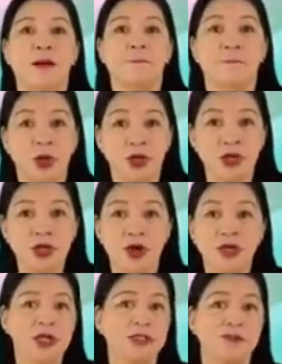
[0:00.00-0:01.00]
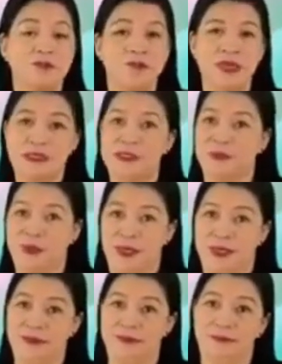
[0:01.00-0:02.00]
Moriones Festival.
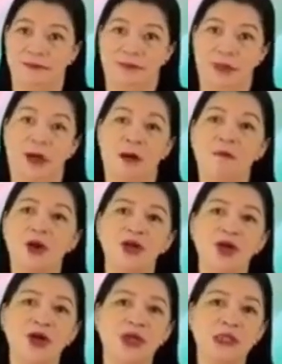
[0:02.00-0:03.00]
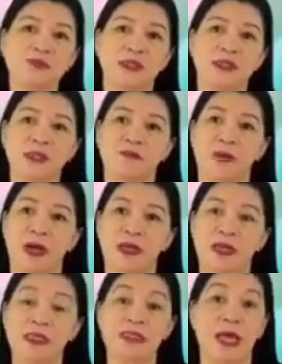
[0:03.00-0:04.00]
Moriones Festival
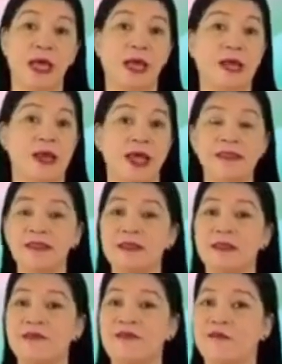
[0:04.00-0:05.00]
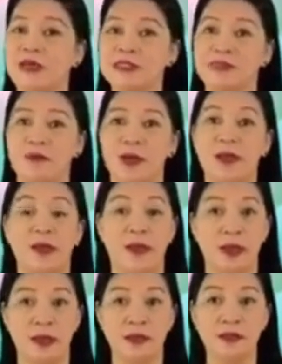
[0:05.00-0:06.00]
is a Lenten festival
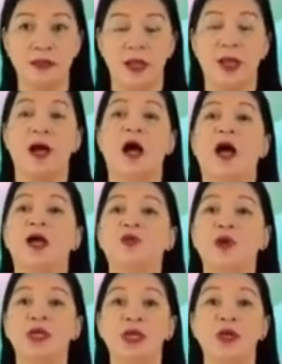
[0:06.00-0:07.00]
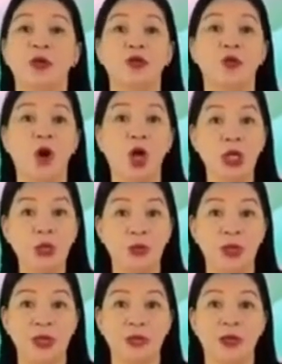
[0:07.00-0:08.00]
held annually on Holy
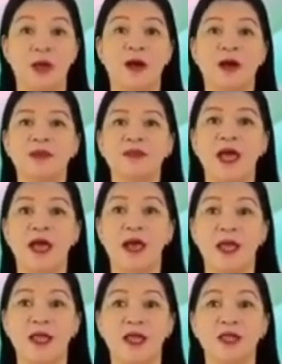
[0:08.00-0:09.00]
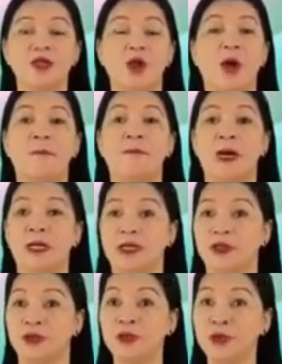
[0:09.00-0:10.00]
Week on the island of
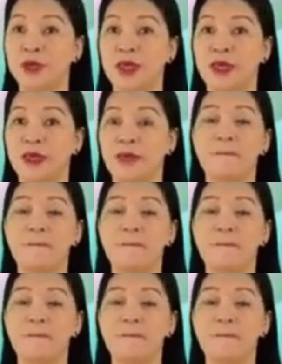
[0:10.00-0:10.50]
Marinduque,